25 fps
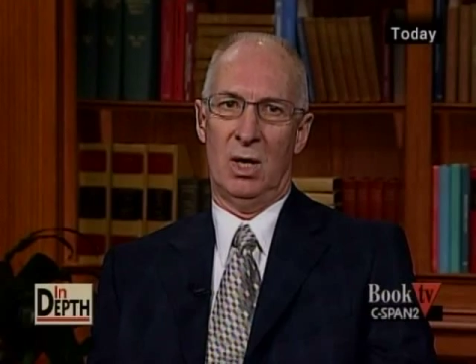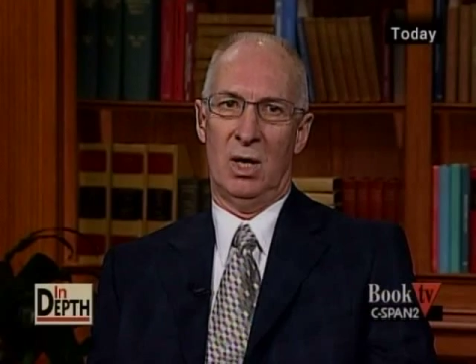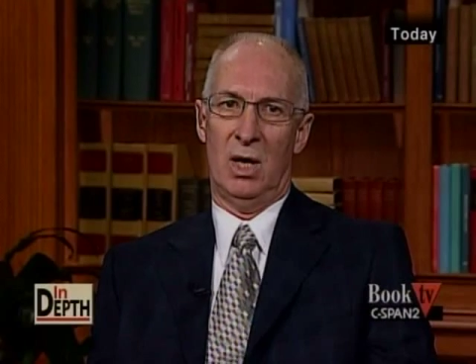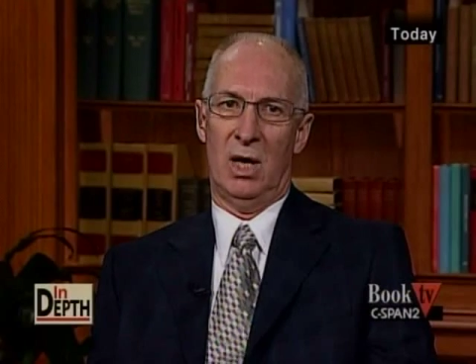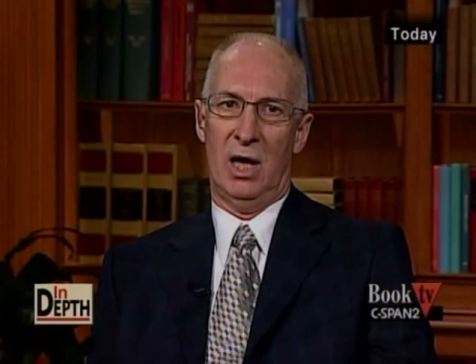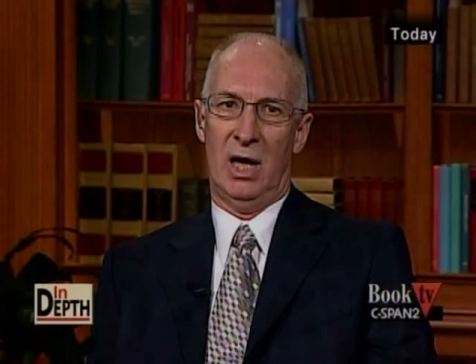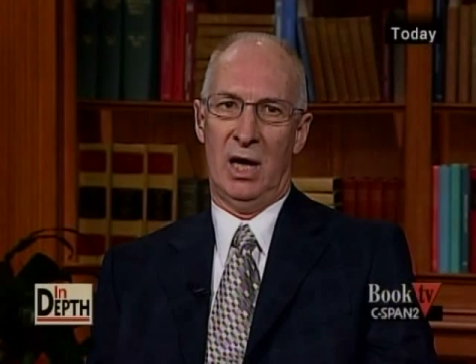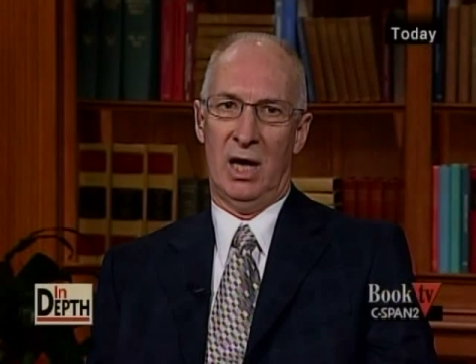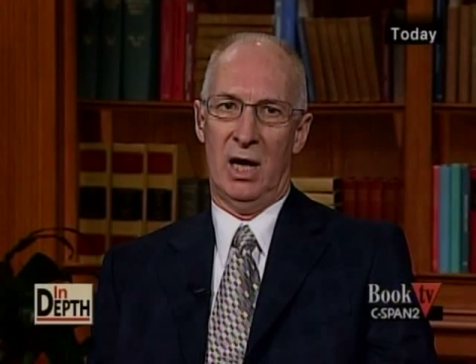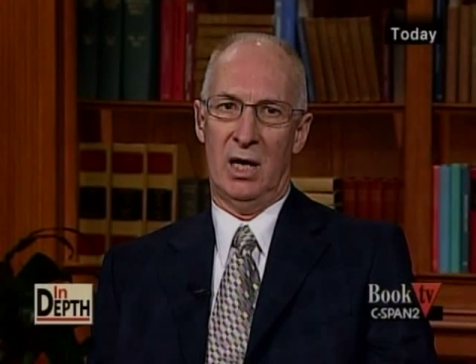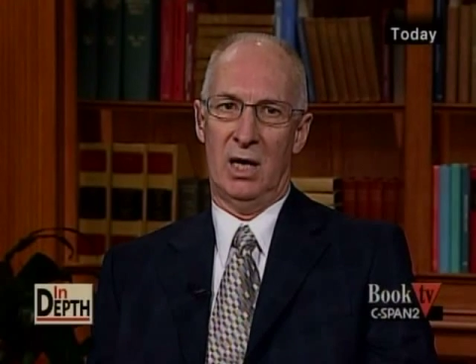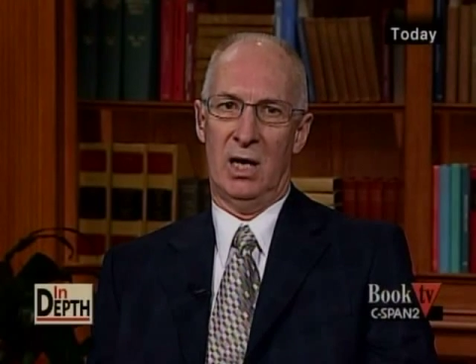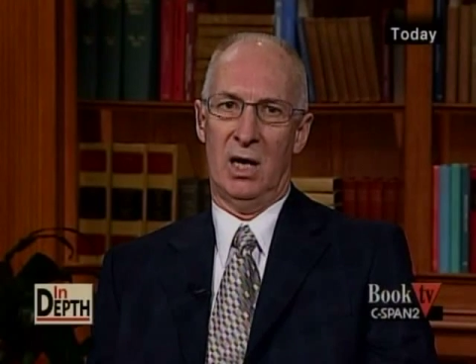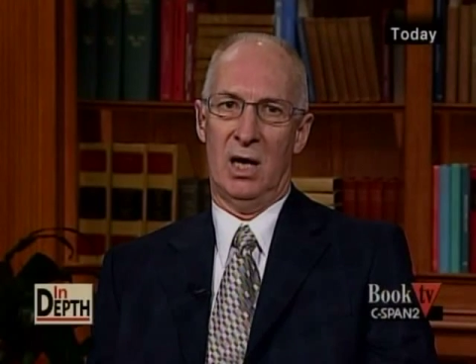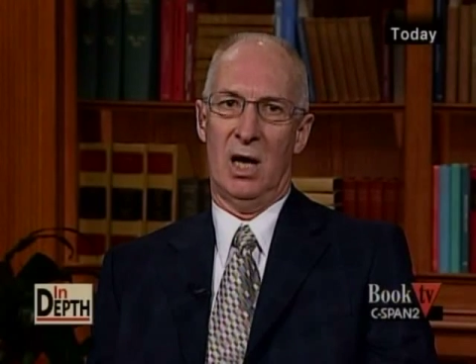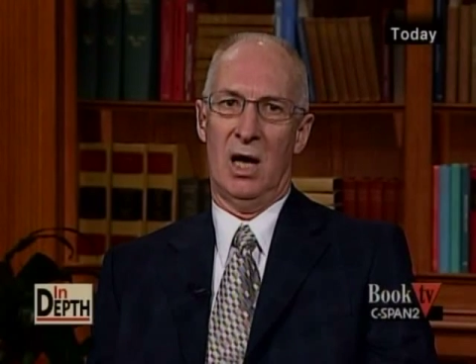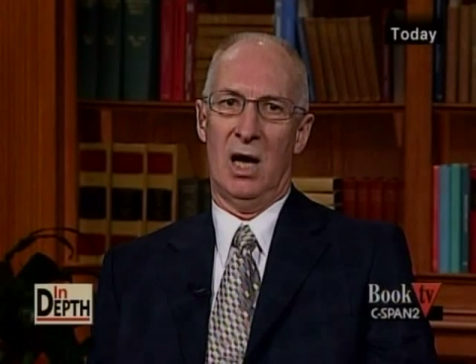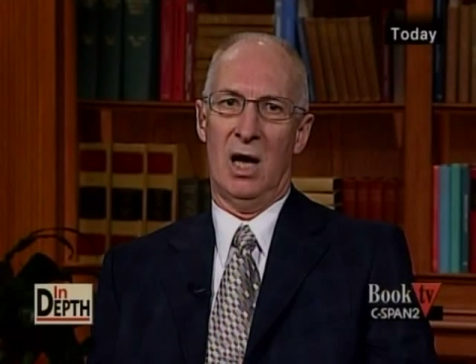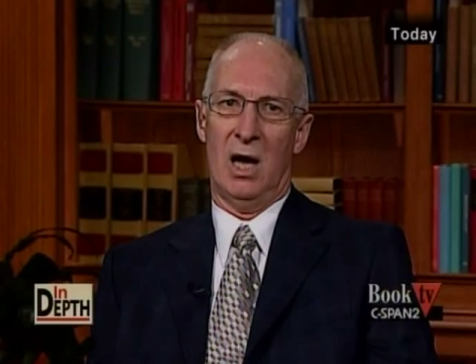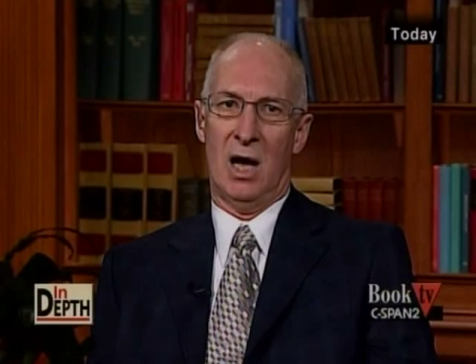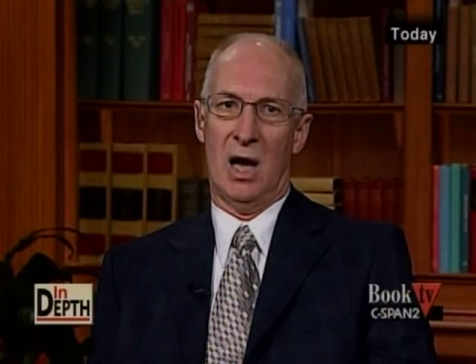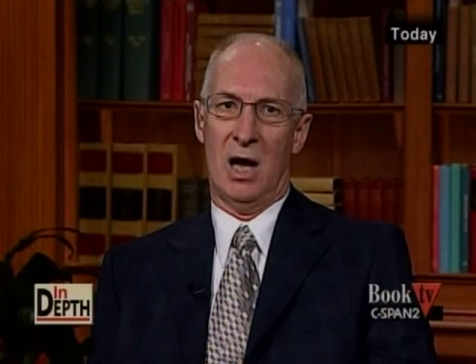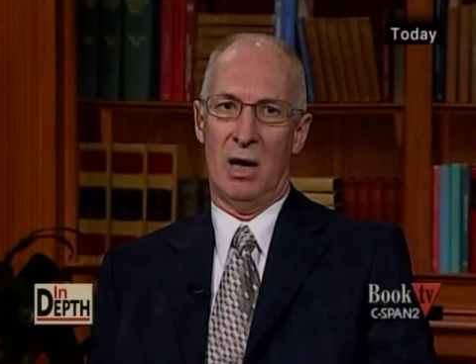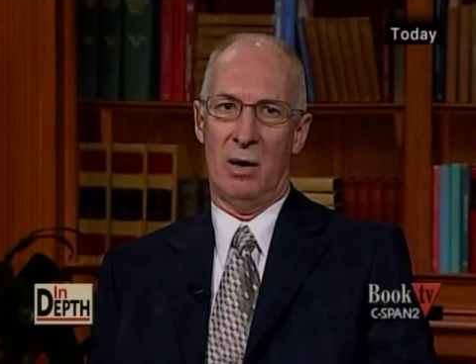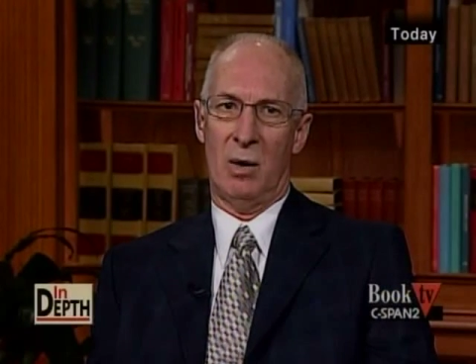And
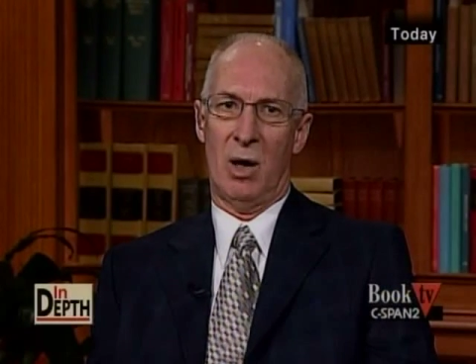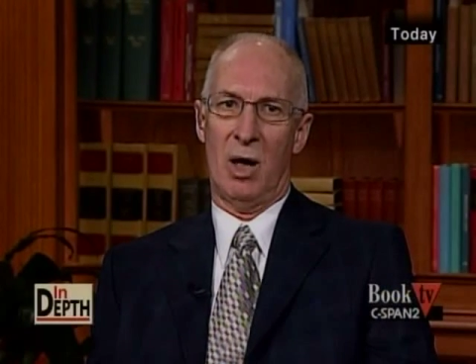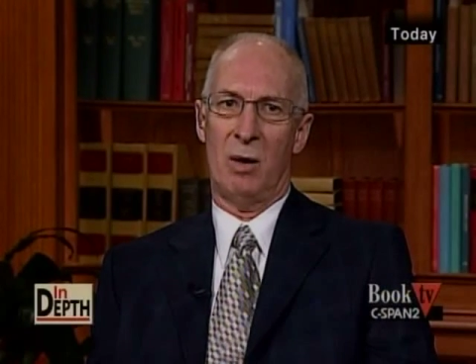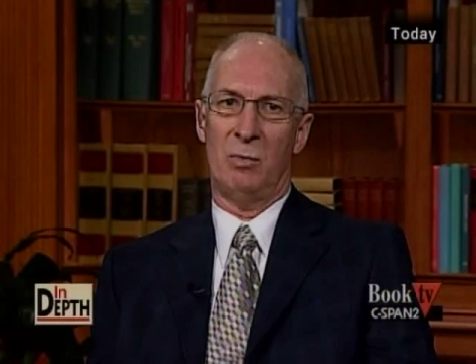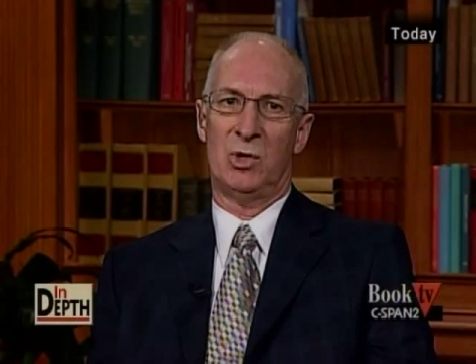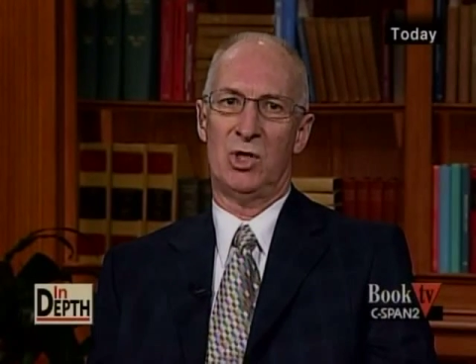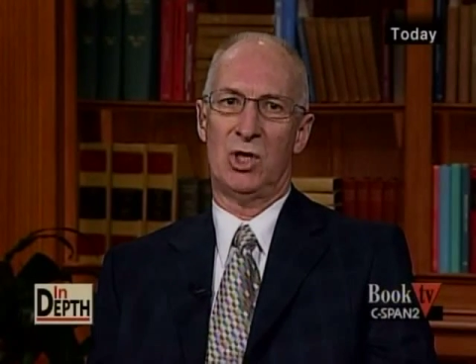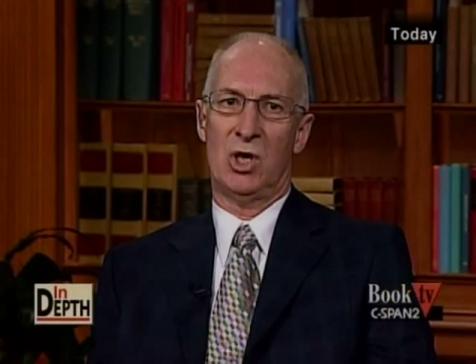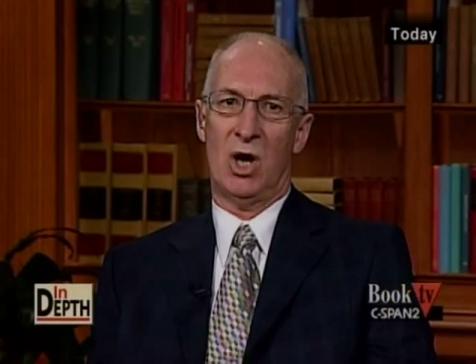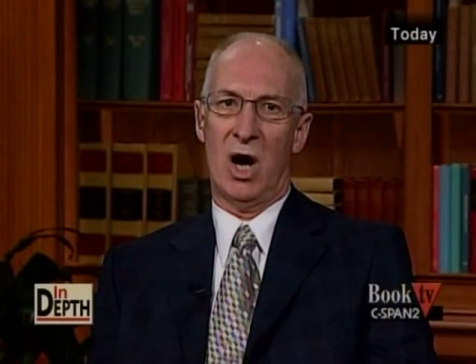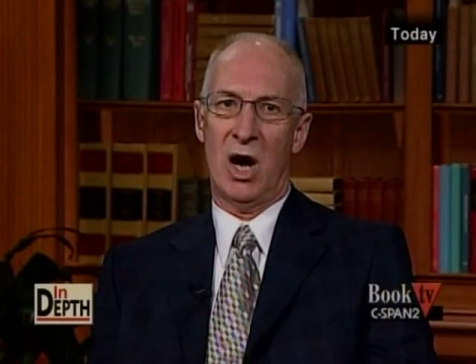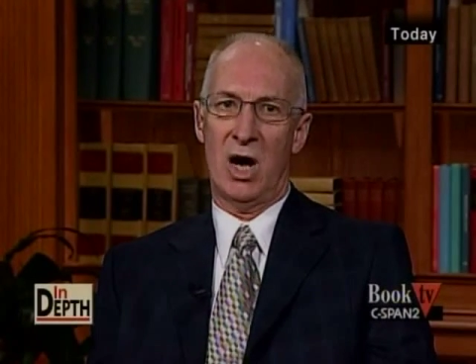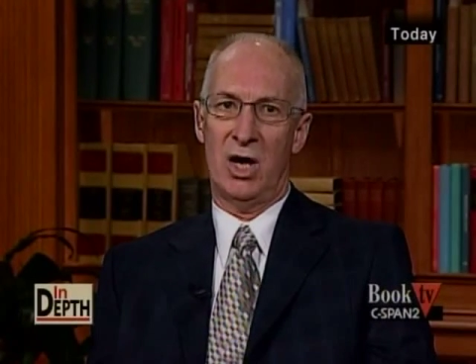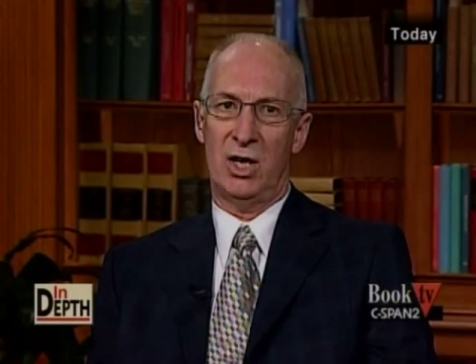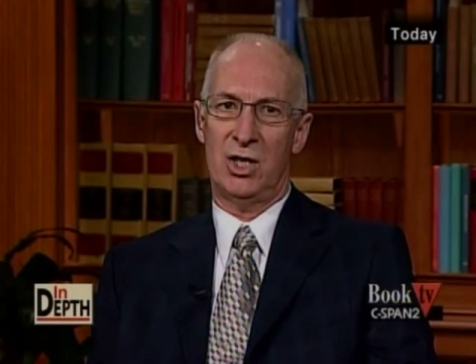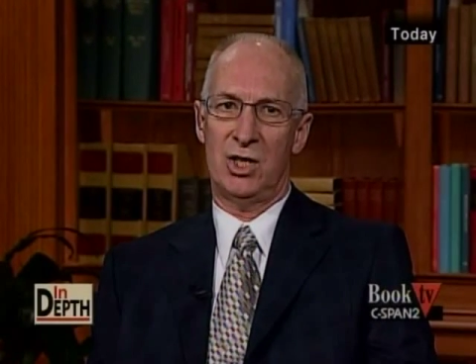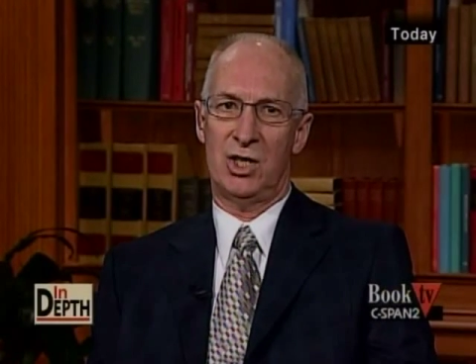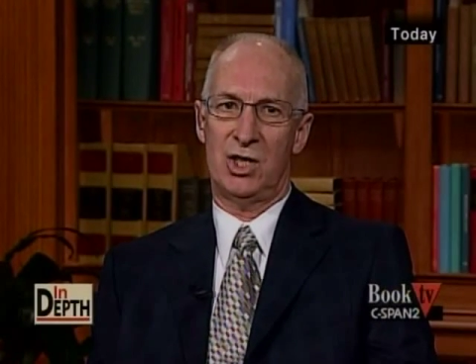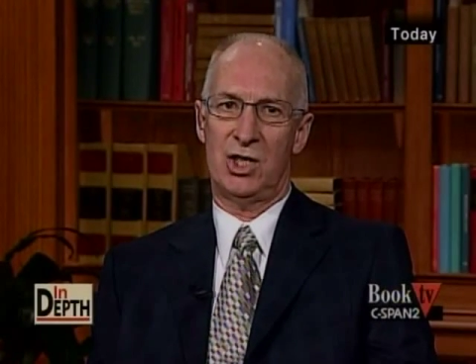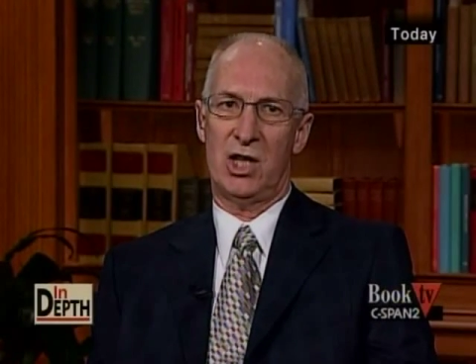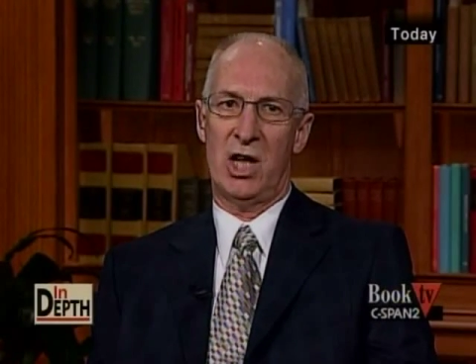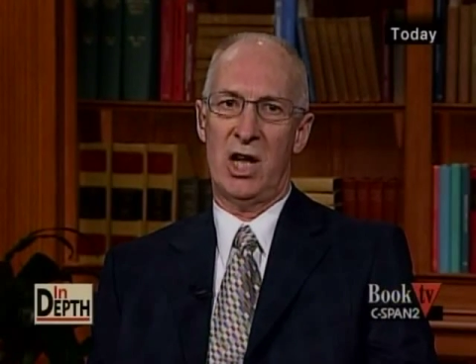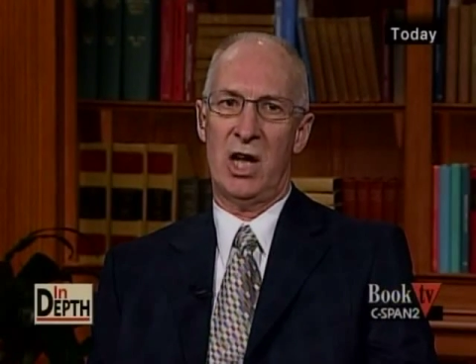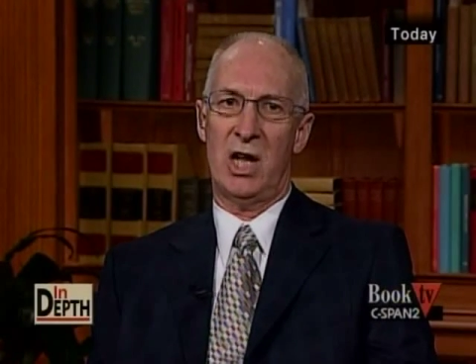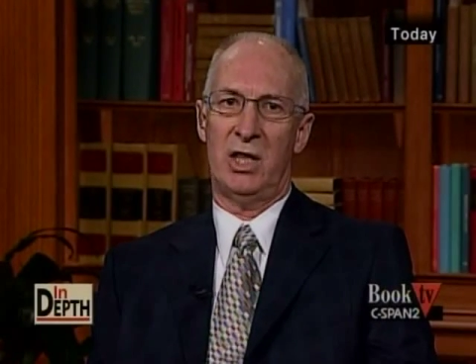I'm sorry to
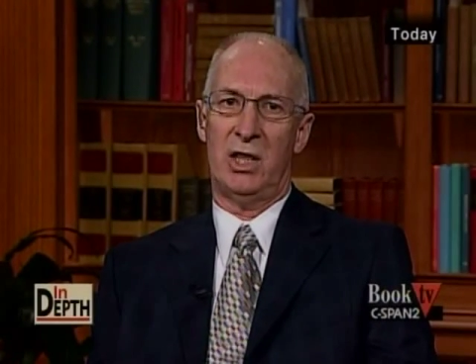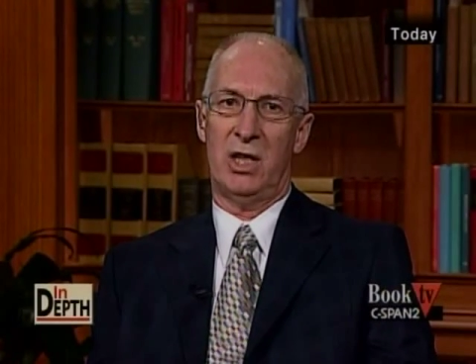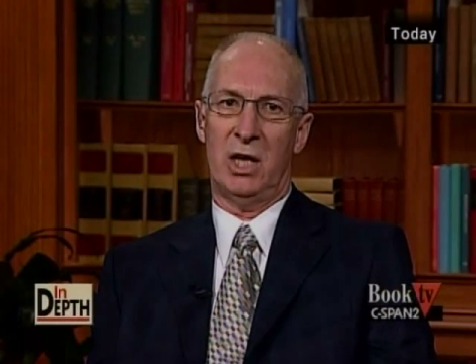see